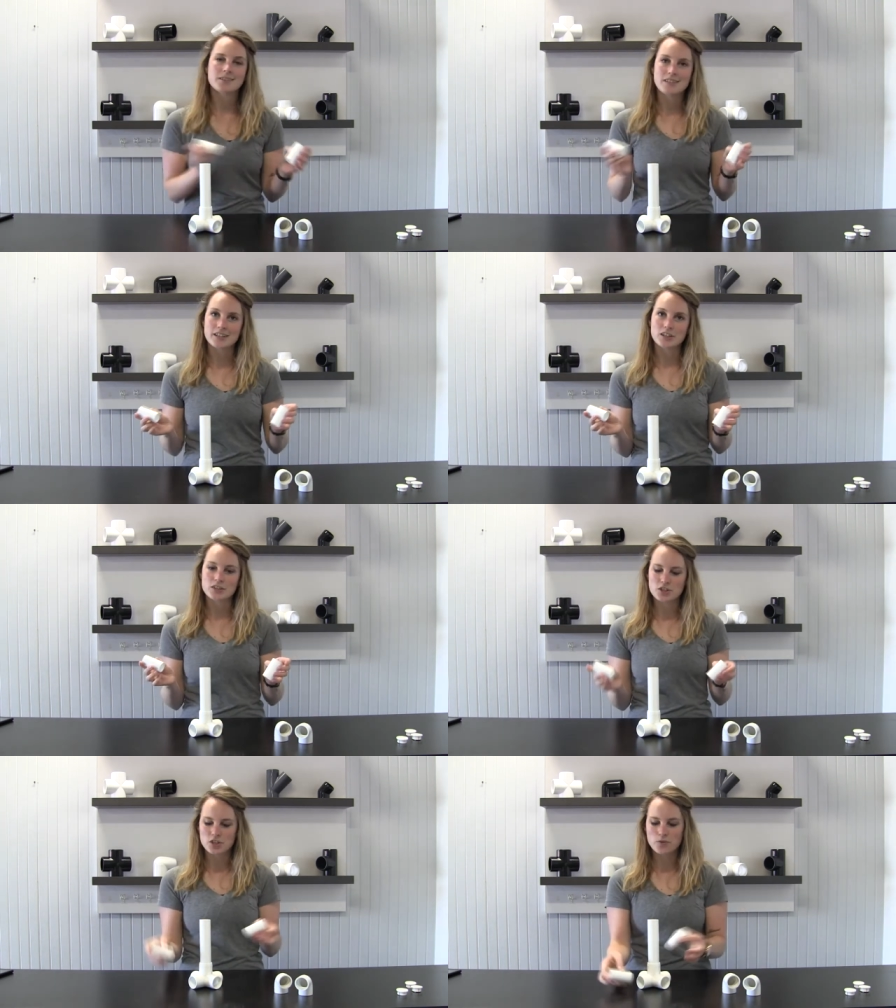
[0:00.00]
take your
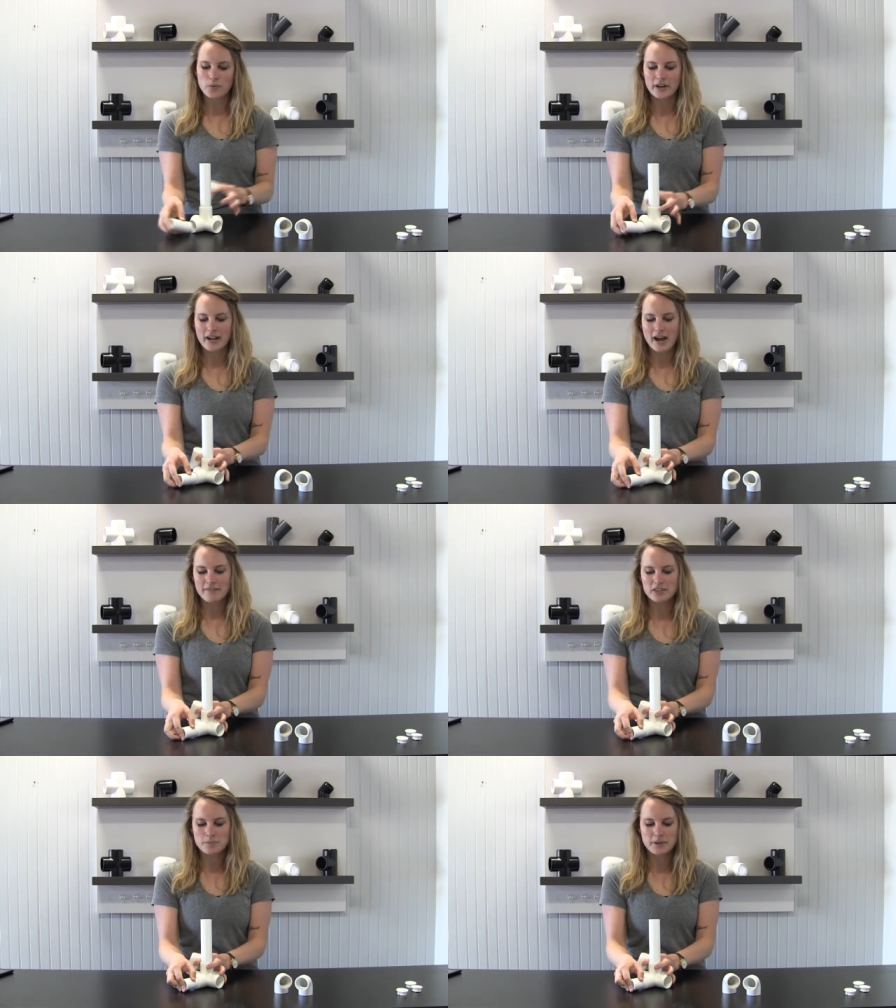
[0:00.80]
2
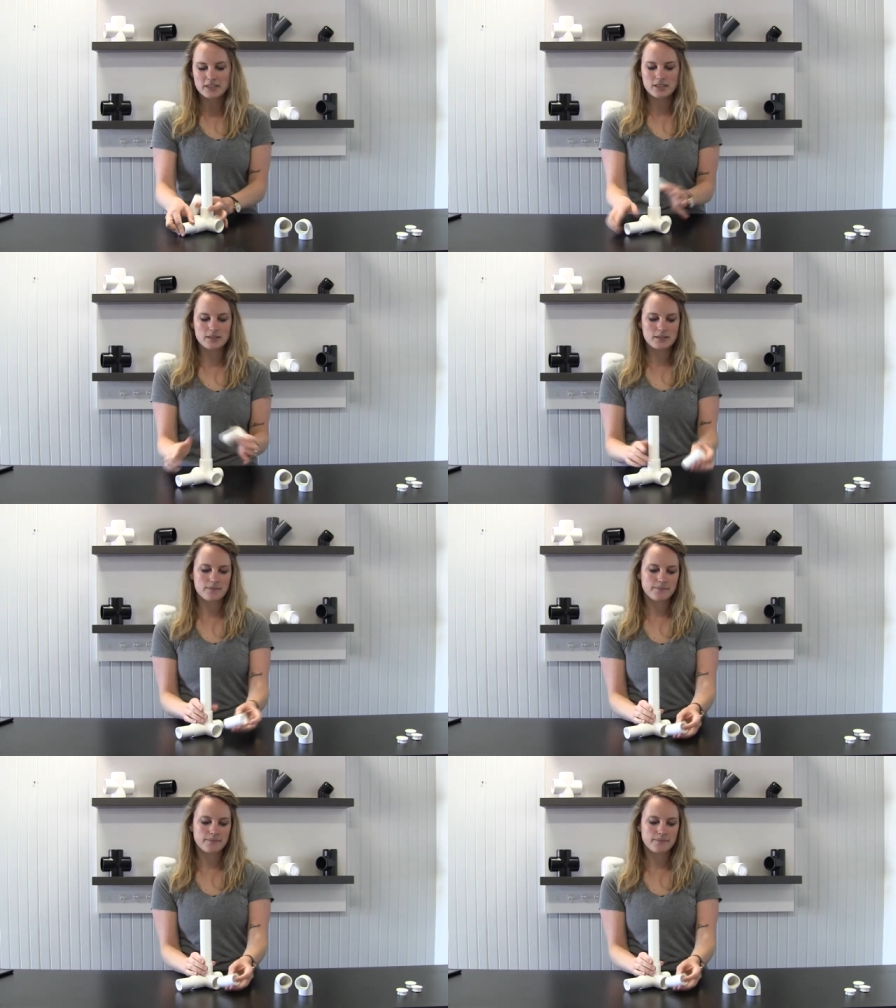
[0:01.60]
1.5-inch pieces,